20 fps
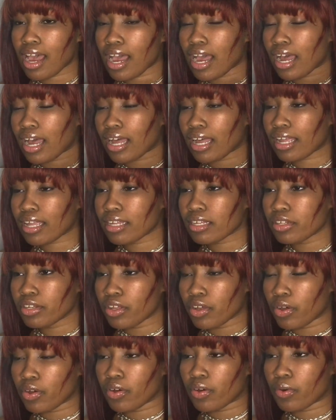I
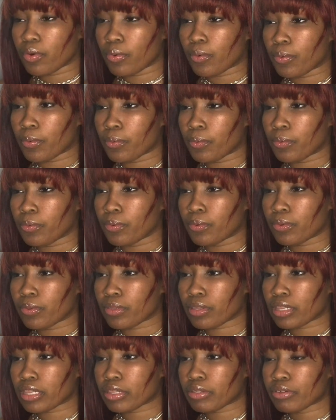know
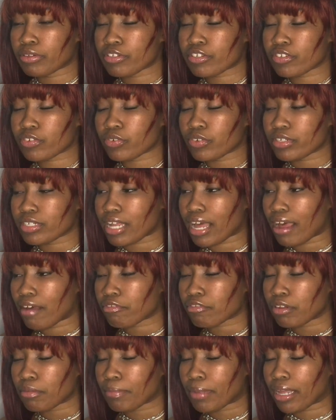their stores
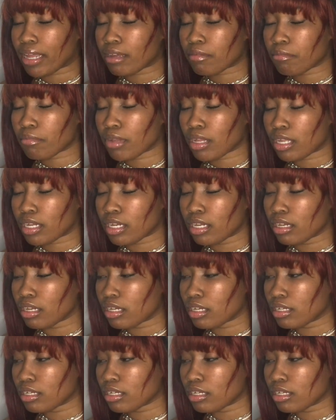have to make money.